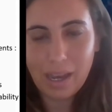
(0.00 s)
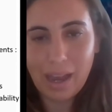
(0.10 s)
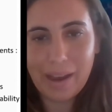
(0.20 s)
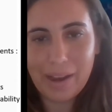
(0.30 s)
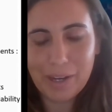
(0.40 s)

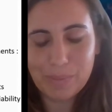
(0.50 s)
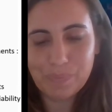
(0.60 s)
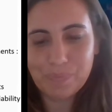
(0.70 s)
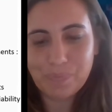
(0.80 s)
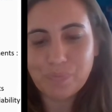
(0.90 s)

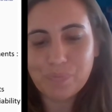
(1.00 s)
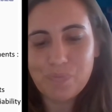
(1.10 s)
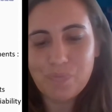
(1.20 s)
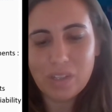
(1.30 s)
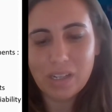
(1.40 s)

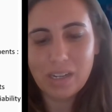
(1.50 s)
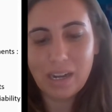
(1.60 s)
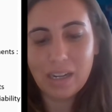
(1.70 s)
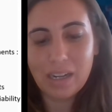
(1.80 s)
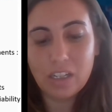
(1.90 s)

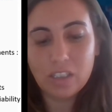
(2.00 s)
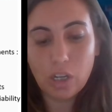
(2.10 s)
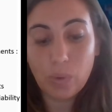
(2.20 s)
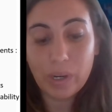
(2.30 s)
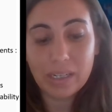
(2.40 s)

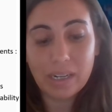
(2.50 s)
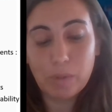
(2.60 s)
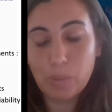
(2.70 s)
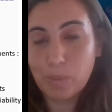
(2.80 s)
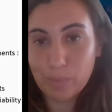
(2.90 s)
low-income
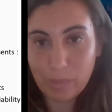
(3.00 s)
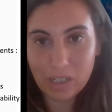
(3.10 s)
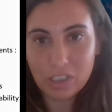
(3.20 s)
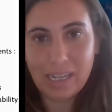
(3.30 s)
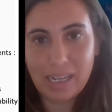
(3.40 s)
and more
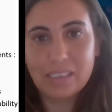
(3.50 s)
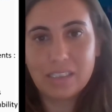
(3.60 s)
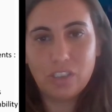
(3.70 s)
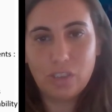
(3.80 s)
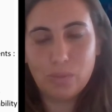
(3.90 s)
marginalized
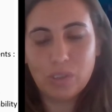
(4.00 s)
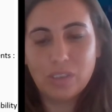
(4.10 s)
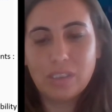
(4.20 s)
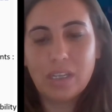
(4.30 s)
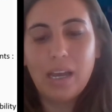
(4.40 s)

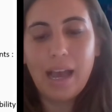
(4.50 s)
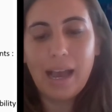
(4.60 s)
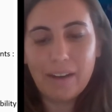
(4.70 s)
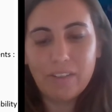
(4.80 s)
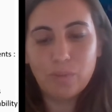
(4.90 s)
consumers
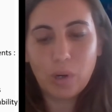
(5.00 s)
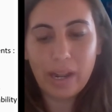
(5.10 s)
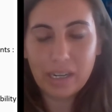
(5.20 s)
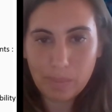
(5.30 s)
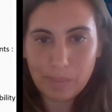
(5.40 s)
have more
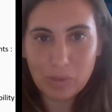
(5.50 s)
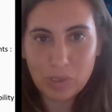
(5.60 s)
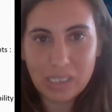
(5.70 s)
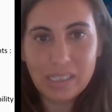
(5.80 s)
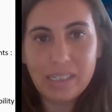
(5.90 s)
economic
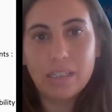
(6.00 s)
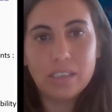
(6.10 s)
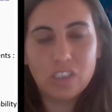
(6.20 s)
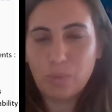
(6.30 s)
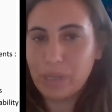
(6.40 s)

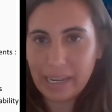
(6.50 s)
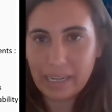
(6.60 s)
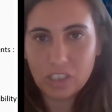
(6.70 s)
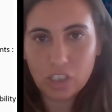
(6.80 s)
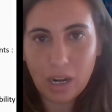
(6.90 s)
resilience to
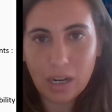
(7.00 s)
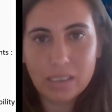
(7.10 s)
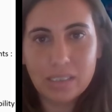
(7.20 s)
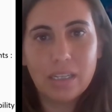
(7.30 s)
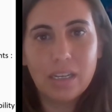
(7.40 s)
mitigate
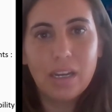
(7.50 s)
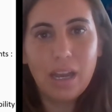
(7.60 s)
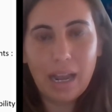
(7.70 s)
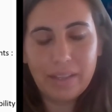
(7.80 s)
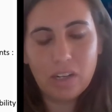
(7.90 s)
shocks,
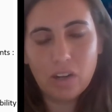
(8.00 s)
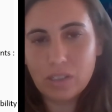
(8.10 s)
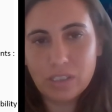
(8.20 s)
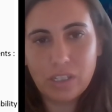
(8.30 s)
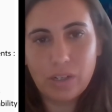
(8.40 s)
and then
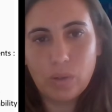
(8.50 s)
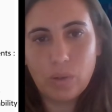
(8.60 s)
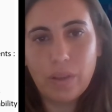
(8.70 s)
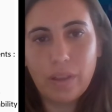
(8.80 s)
also